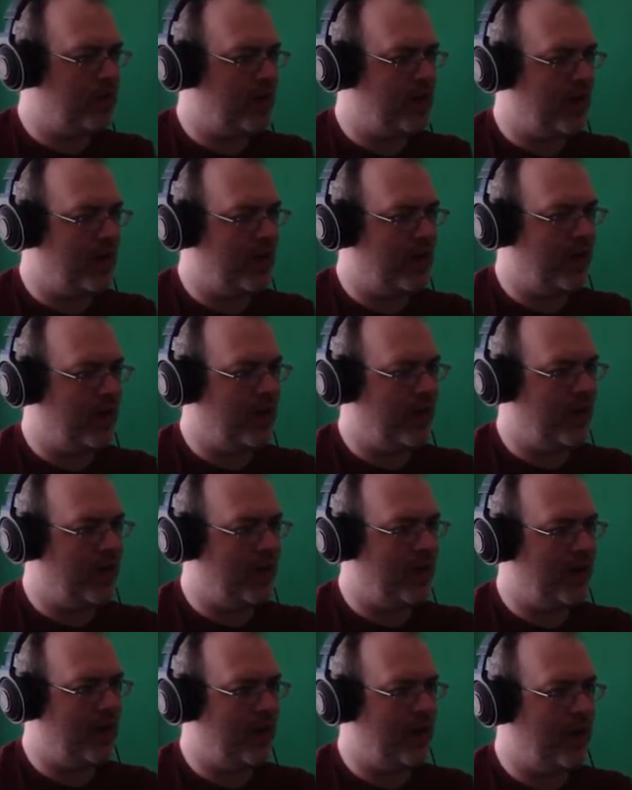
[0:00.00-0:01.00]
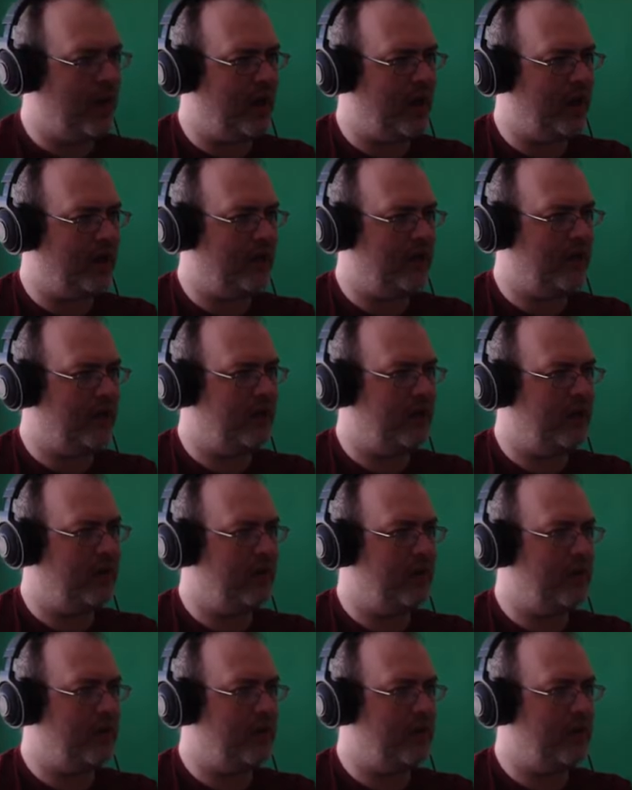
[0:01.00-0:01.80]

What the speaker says: back.